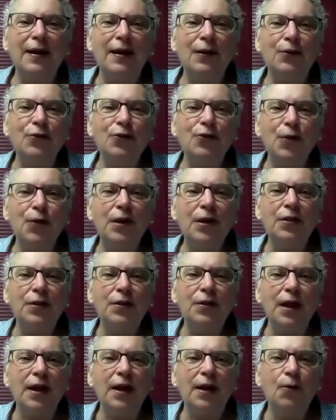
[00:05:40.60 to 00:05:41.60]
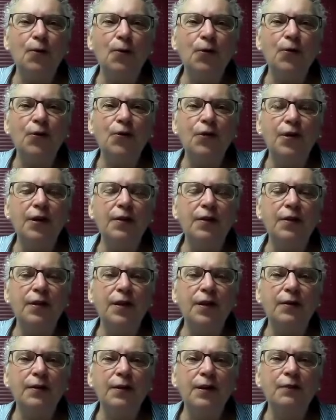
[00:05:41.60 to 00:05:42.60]
on the strength of that, I ordered it and
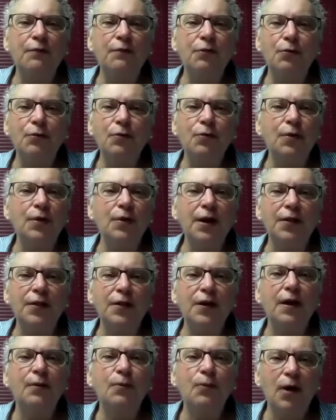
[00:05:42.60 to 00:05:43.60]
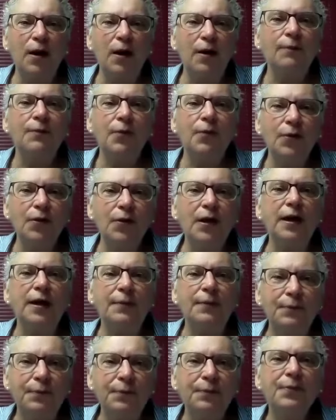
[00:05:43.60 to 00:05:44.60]
then leafed through it. And I thought, wow,
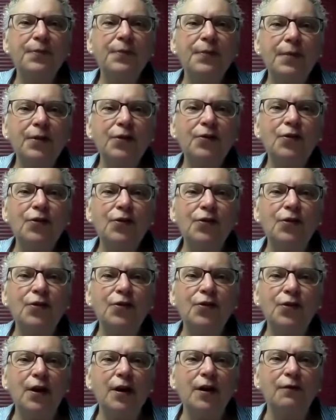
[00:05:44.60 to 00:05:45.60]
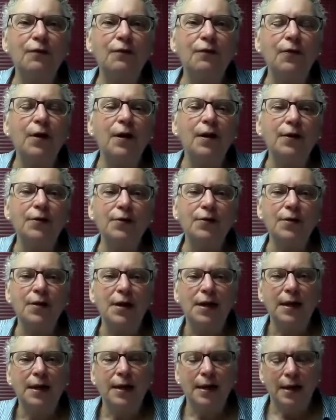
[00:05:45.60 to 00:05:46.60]
okay, this is the study for us.
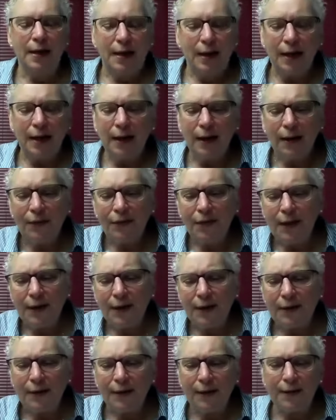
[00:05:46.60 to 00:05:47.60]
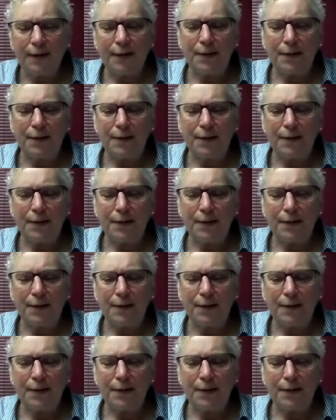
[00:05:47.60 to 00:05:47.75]
And I think